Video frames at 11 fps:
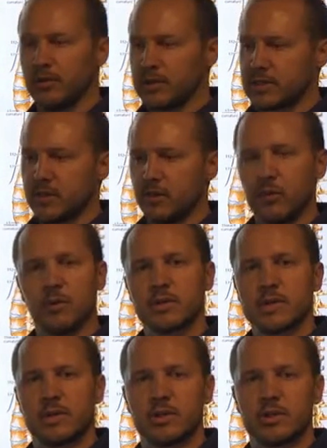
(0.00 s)
the steering wheel is
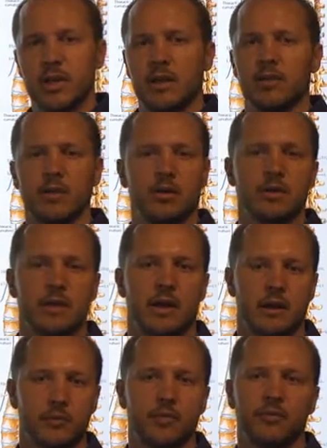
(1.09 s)
going to shake, and the car's not
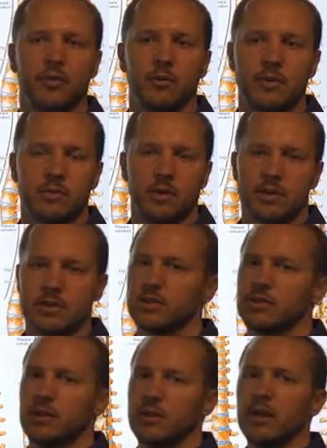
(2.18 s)
going to perform as well as it
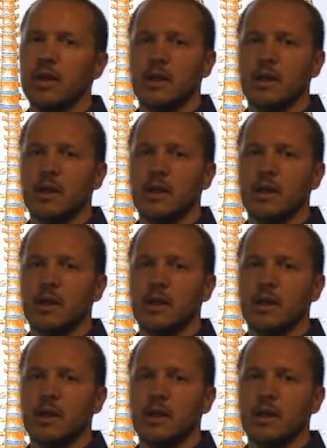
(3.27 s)
should.